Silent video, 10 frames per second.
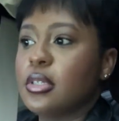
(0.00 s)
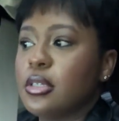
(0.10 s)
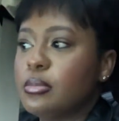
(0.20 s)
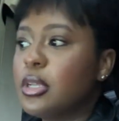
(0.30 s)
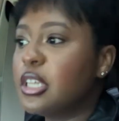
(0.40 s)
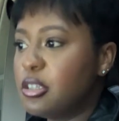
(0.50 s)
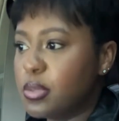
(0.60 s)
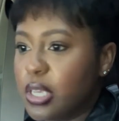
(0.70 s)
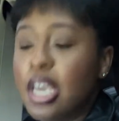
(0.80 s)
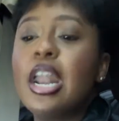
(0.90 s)
millennial
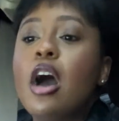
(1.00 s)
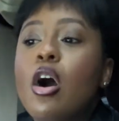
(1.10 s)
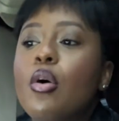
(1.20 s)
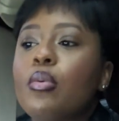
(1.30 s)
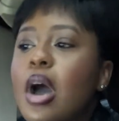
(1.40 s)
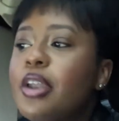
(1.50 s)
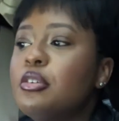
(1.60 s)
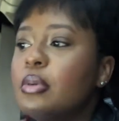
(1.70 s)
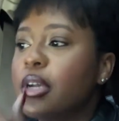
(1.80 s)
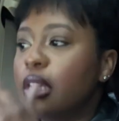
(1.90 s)
thing. And I
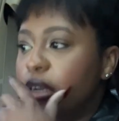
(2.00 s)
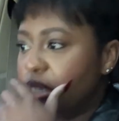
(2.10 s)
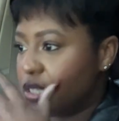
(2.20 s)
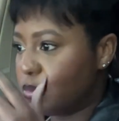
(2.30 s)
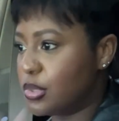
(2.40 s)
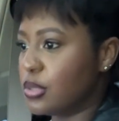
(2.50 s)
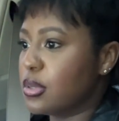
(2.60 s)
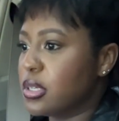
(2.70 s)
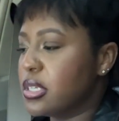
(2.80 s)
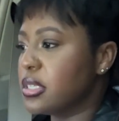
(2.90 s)
do want to clear this up too,
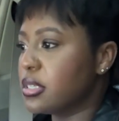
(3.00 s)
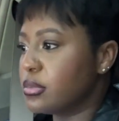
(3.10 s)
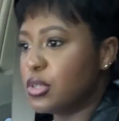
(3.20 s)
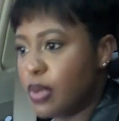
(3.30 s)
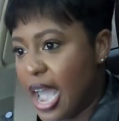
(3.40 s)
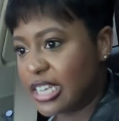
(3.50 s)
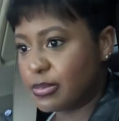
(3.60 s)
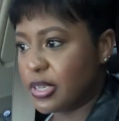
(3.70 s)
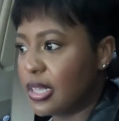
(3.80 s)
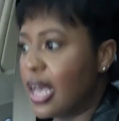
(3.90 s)
because when you
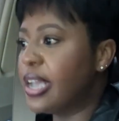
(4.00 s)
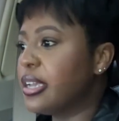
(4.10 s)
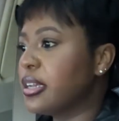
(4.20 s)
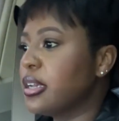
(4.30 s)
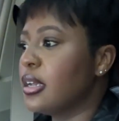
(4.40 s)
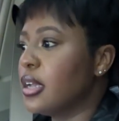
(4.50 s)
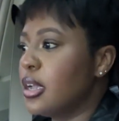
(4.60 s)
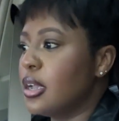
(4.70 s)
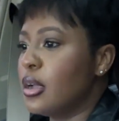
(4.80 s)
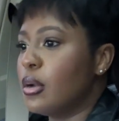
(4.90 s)
asked me like
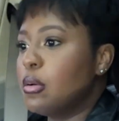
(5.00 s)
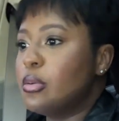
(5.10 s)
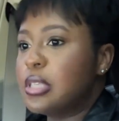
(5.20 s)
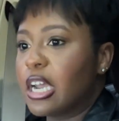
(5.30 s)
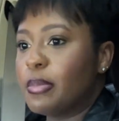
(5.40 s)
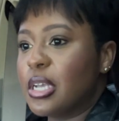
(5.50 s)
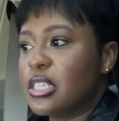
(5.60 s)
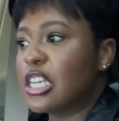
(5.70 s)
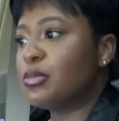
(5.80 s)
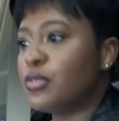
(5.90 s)
what we were talking about
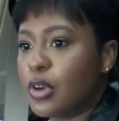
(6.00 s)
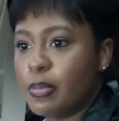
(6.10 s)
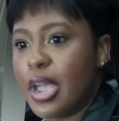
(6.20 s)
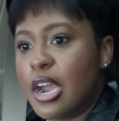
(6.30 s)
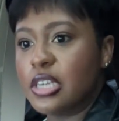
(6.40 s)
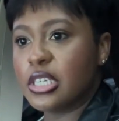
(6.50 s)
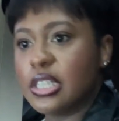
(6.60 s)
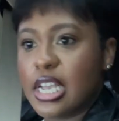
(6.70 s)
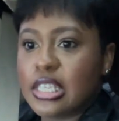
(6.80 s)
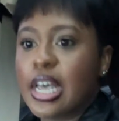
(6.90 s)
sex before marriage and
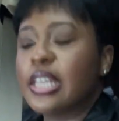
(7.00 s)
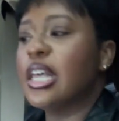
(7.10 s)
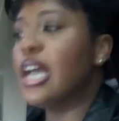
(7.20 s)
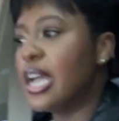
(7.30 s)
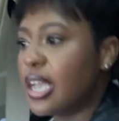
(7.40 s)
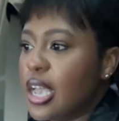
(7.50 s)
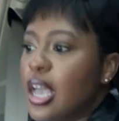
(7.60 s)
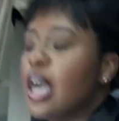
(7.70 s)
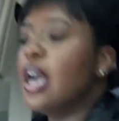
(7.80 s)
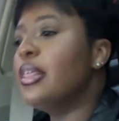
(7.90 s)
things like that,
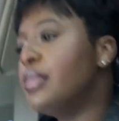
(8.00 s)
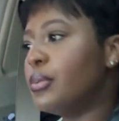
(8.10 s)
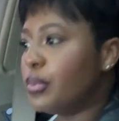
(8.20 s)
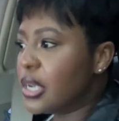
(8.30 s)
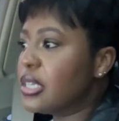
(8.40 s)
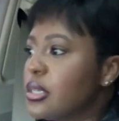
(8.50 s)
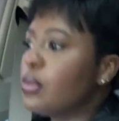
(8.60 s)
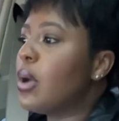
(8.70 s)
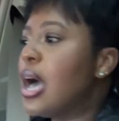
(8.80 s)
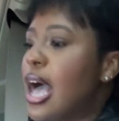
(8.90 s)
and the
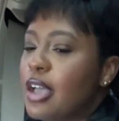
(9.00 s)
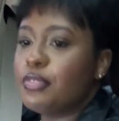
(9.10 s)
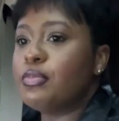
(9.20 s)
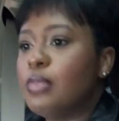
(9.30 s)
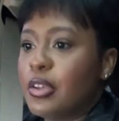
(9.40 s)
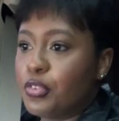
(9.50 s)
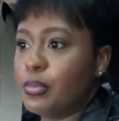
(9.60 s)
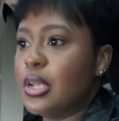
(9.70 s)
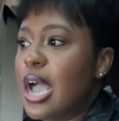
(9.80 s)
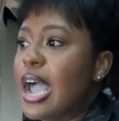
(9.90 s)
reason why for
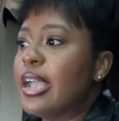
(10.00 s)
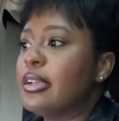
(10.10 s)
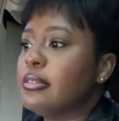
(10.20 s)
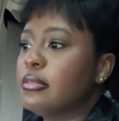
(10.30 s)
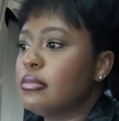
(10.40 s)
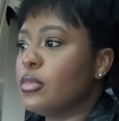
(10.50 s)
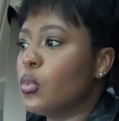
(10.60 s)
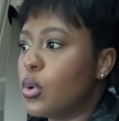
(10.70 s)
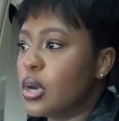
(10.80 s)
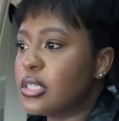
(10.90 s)
me I
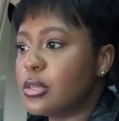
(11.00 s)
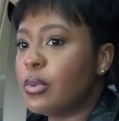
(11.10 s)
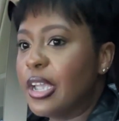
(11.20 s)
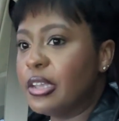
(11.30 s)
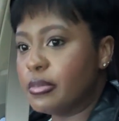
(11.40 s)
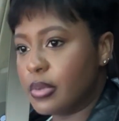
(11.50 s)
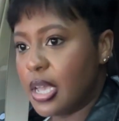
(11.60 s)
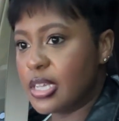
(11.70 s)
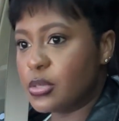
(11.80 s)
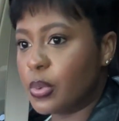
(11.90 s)
want to wait
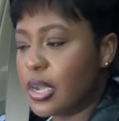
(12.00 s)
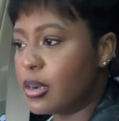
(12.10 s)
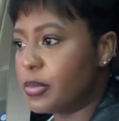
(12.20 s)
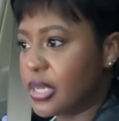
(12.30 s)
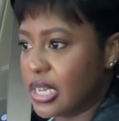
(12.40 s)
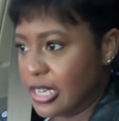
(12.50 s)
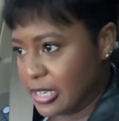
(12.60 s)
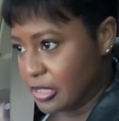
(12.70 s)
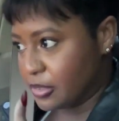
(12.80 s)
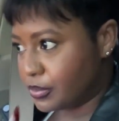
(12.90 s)
as well,
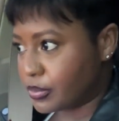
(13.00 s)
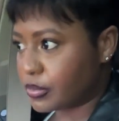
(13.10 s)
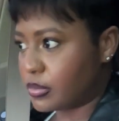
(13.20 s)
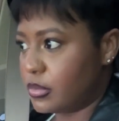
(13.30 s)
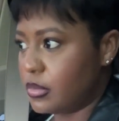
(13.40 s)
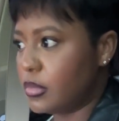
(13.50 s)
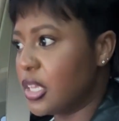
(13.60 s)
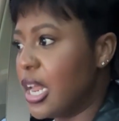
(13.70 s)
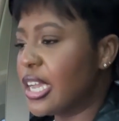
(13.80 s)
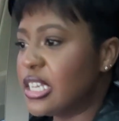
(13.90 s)
because
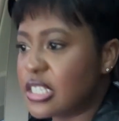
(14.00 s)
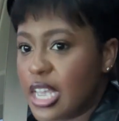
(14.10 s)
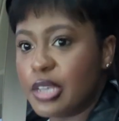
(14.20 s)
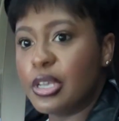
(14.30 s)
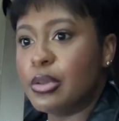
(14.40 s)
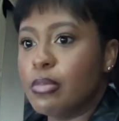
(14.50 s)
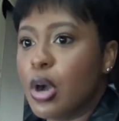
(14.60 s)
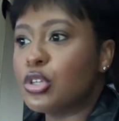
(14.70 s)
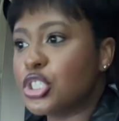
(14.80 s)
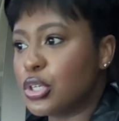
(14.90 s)
like it's a
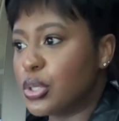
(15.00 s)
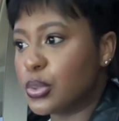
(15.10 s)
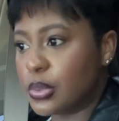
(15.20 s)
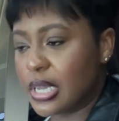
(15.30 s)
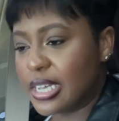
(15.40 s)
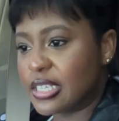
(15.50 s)
emotional, like